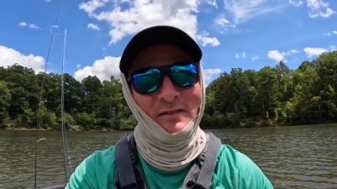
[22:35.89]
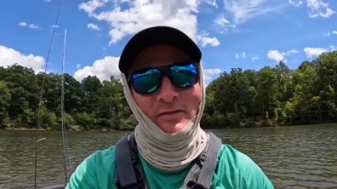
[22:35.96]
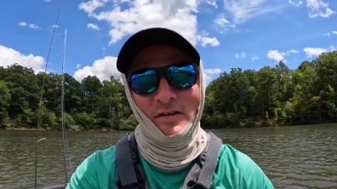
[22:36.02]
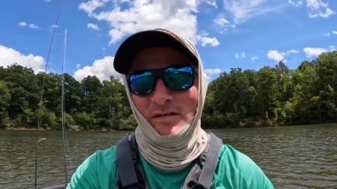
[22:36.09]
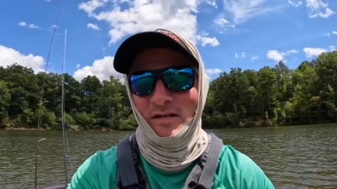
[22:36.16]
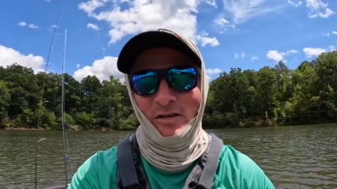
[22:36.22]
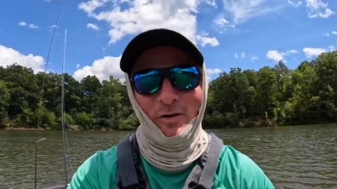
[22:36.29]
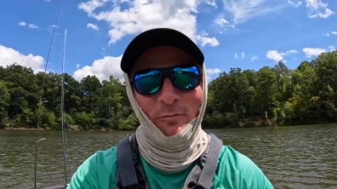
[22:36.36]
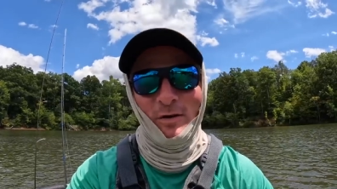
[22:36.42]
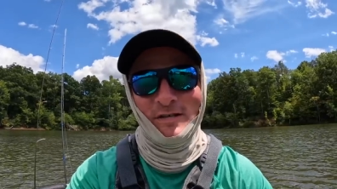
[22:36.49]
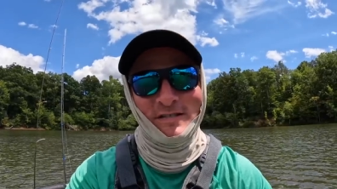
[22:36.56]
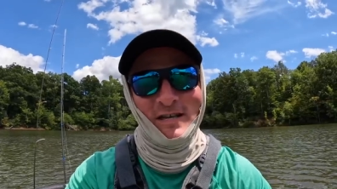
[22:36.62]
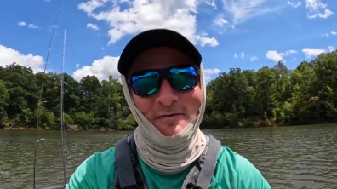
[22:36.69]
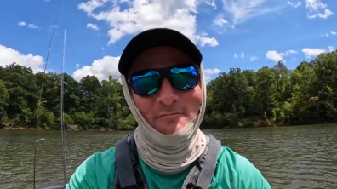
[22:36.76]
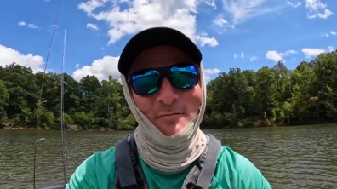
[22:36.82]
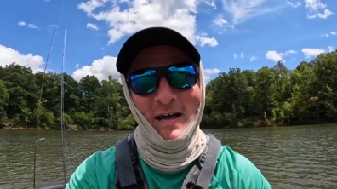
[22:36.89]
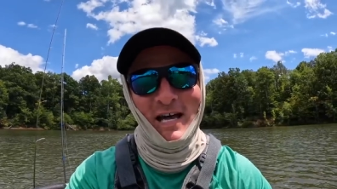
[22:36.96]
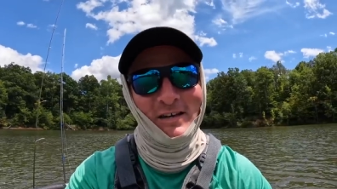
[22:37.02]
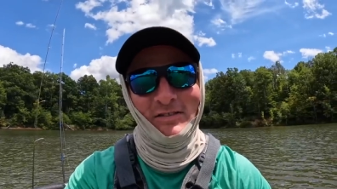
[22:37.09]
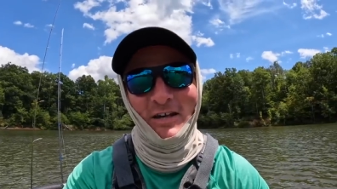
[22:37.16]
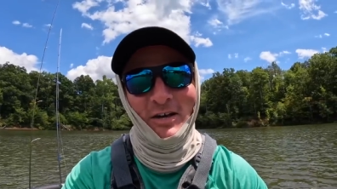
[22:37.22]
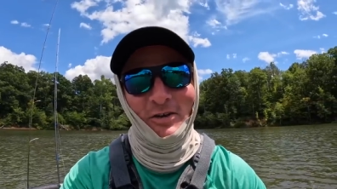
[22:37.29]
There's either gonna be something
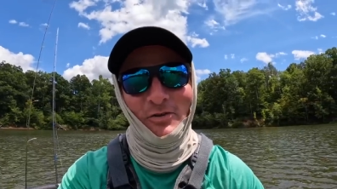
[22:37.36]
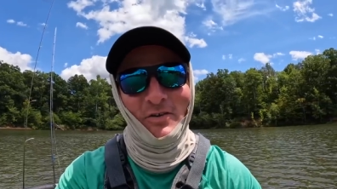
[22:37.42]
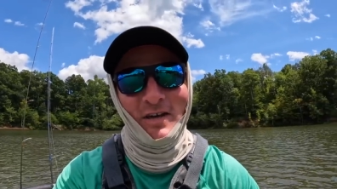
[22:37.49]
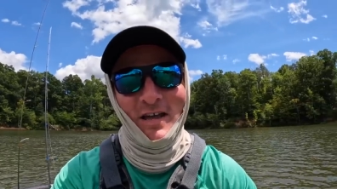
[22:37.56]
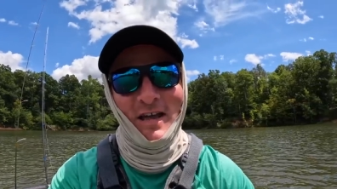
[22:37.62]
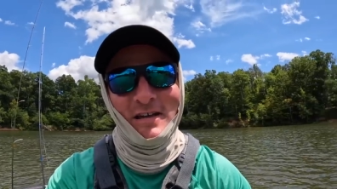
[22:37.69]
back there or they